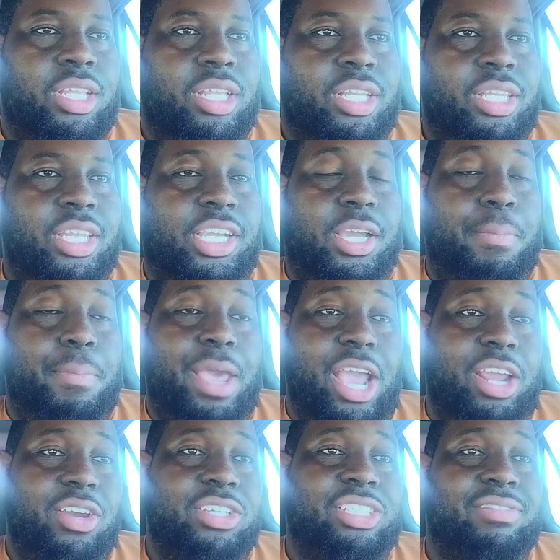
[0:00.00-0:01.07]
The
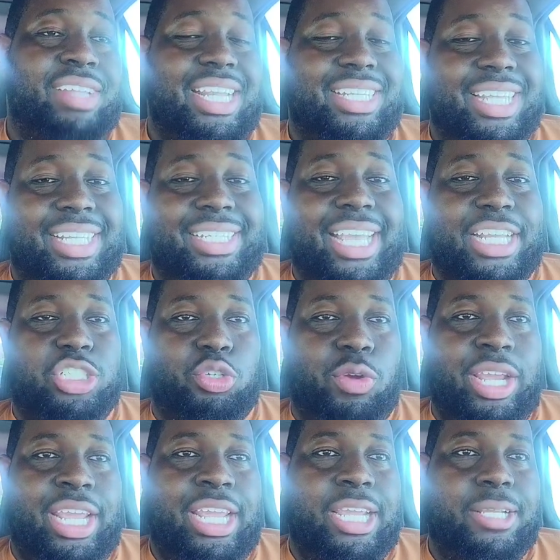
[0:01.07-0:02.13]
Commanders, if they did that
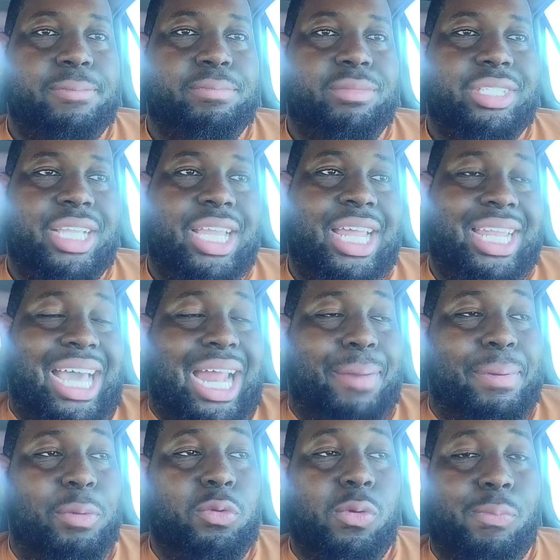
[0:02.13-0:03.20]
trade, a lot of
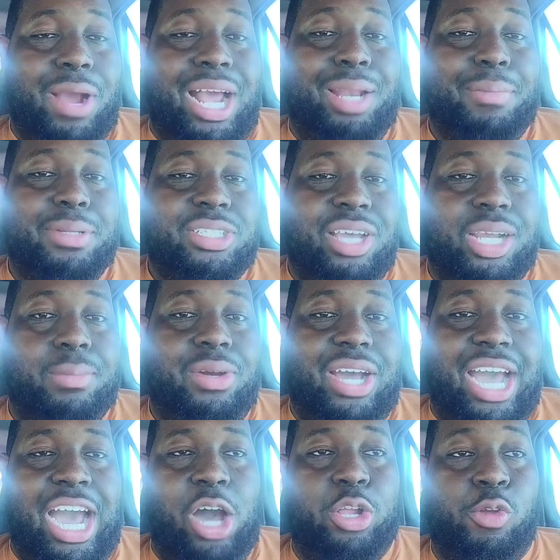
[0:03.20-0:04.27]
people will probably be talking about
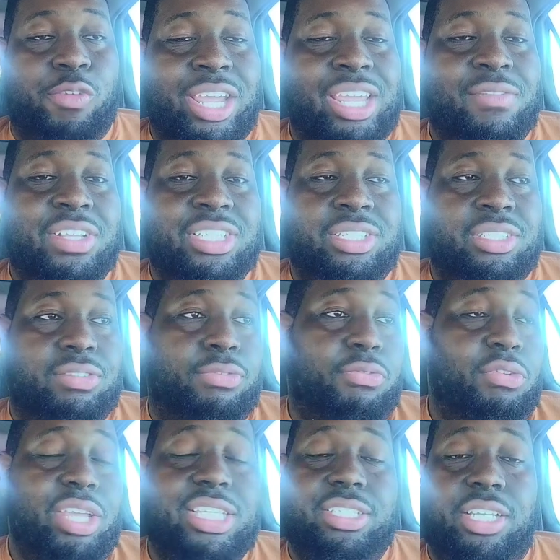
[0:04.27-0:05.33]
how the Ravens
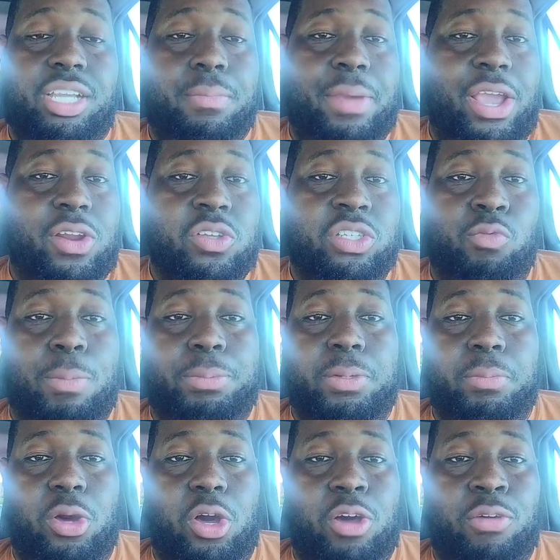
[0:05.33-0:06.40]
fleeced the Commanders and ripped
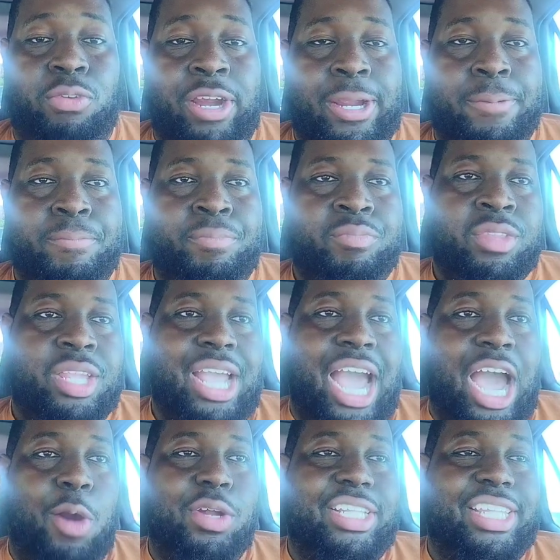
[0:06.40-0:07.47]
them off, right?
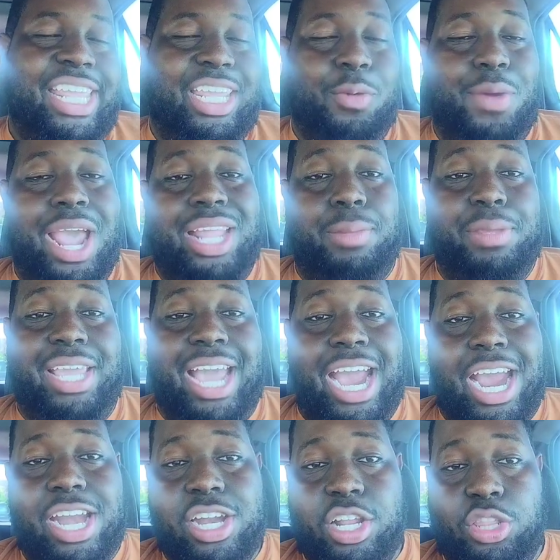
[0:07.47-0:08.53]
I would think it would have to be
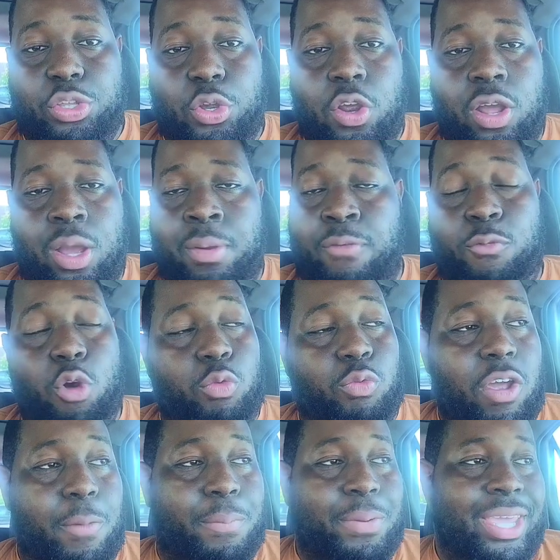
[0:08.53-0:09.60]
higher than a third or a fourth
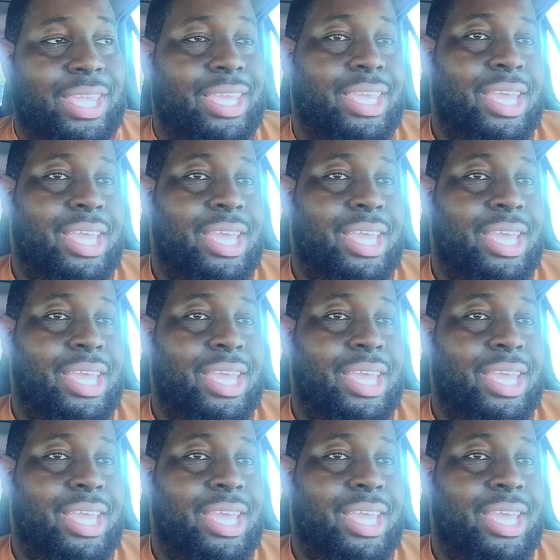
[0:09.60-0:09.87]
round pick,